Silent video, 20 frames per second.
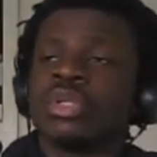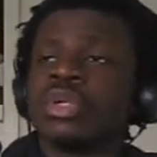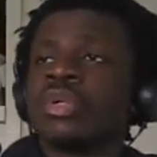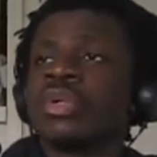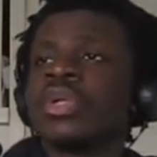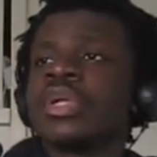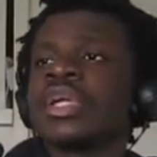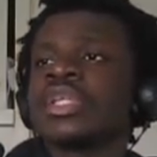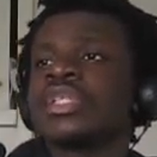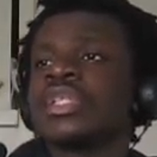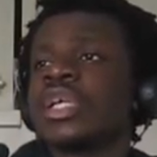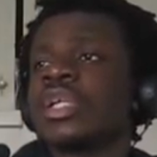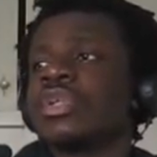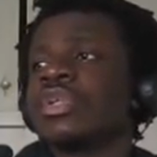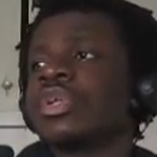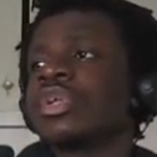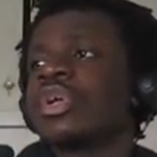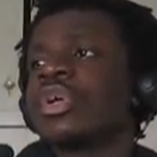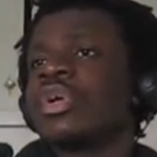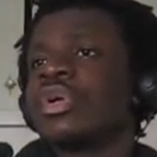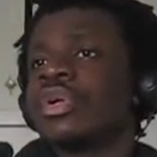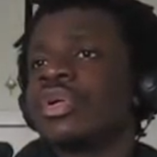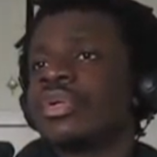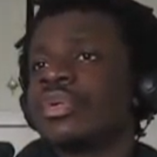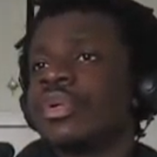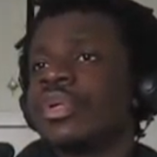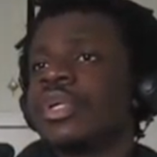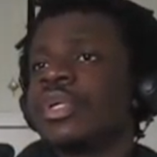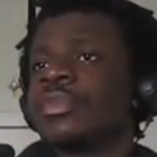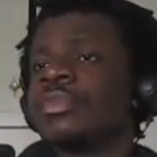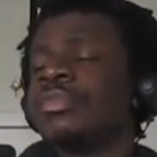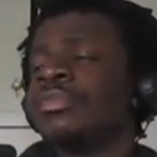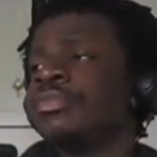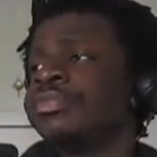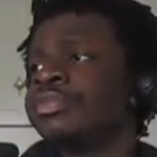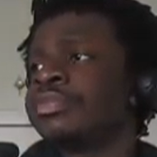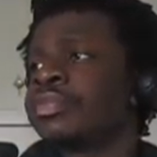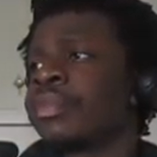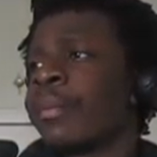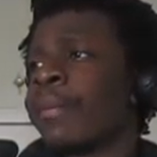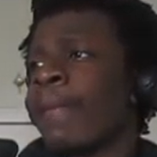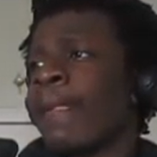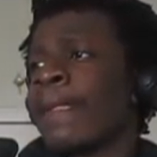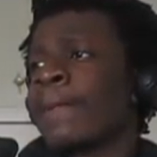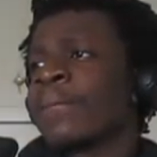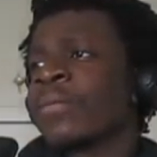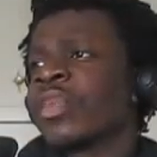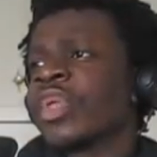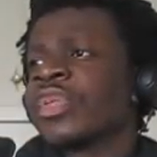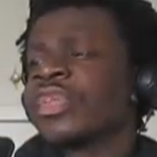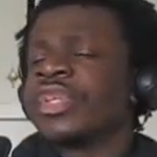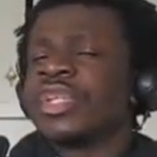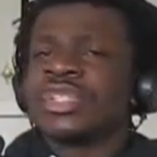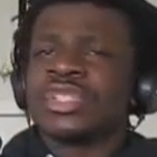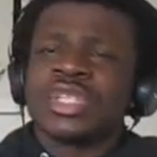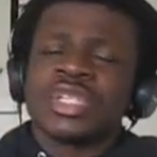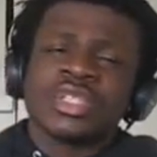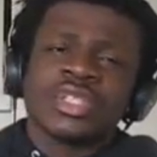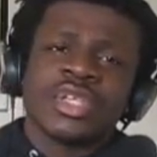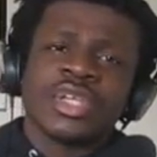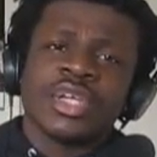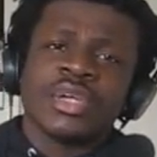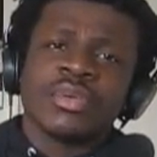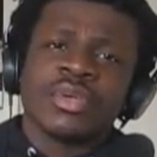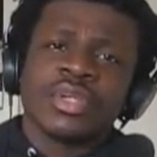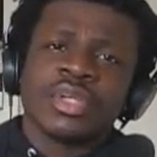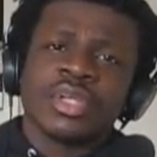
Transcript: going outside of the car, grub, things like that. What